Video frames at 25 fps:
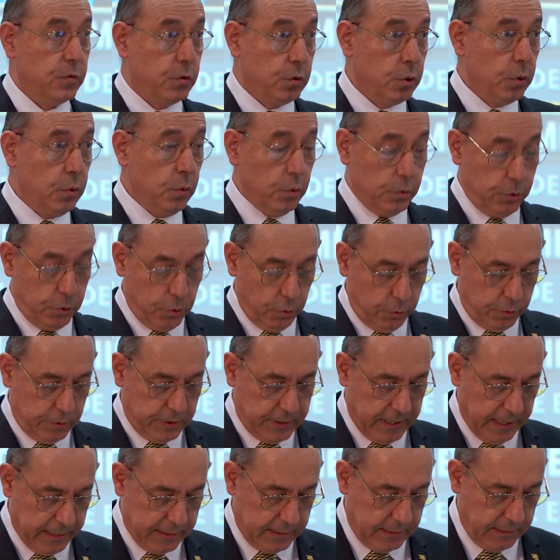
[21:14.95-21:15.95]
two
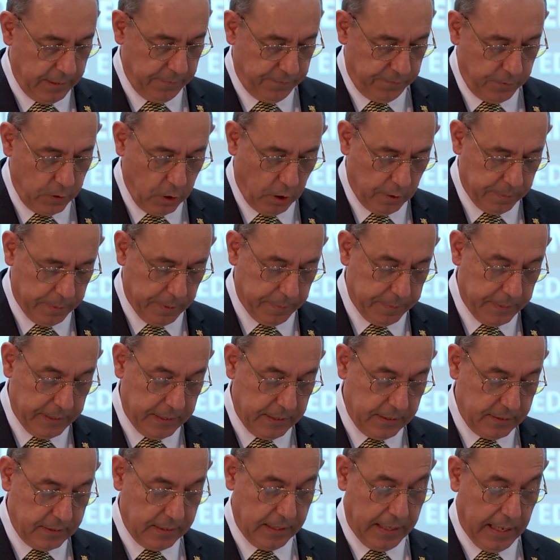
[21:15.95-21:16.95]
successive
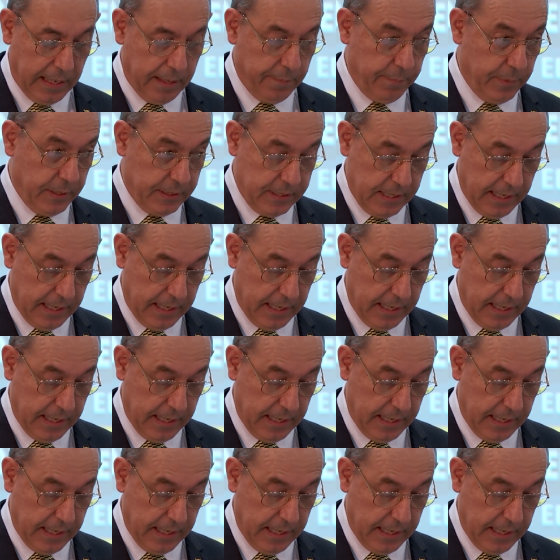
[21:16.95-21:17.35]
governments, Jaime